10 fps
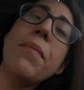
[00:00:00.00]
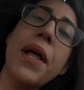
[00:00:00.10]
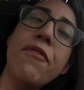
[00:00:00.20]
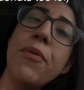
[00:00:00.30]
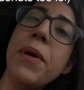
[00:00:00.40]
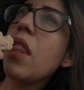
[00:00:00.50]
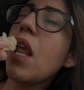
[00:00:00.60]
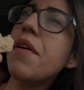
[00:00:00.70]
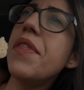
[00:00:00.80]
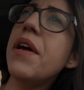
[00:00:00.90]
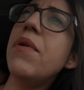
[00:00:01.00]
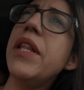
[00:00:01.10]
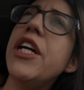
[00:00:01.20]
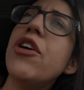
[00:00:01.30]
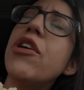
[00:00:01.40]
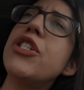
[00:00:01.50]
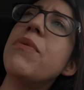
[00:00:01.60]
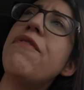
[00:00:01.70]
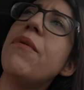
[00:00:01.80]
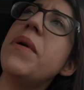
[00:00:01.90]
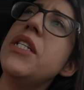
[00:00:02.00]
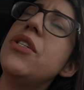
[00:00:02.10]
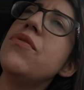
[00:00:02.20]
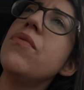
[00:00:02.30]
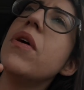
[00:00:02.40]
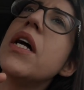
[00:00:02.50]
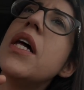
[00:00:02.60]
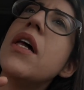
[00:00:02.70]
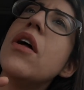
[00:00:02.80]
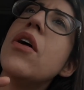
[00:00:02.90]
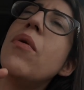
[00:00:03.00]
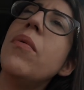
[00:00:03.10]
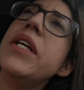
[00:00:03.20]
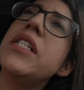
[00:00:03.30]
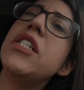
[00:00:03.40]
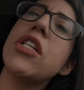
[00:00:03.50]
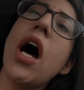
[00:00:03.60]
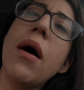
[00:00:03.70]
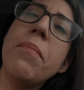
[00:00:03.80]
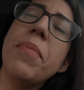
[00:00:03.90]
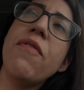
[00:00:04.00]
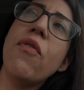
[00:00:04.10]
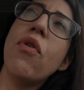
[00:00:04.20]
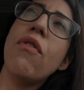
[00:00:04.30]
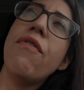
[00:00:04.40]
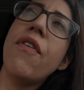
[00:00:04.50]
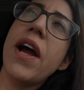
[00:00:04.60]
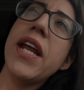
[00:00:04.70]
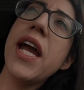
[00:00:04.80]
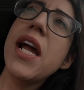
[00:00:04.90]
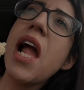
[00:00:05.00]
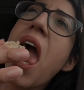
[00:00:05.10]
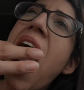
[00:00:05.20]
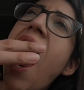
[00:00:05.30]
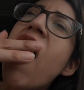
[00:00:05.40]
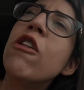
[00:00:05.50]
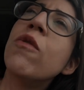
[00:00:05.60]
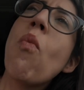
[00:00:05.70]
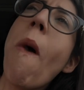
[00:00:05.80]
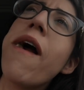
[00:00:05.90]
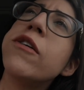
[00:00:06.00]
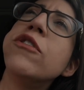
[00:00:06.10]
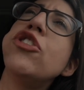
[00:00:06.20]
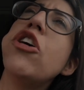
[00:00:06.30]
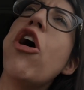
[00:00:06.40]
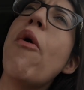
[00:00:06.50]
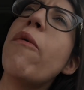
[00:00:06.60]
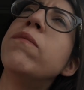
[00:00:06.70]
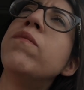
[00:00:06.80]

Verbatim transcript: plan for me. They really encouraged me for me to really stop before Friday. So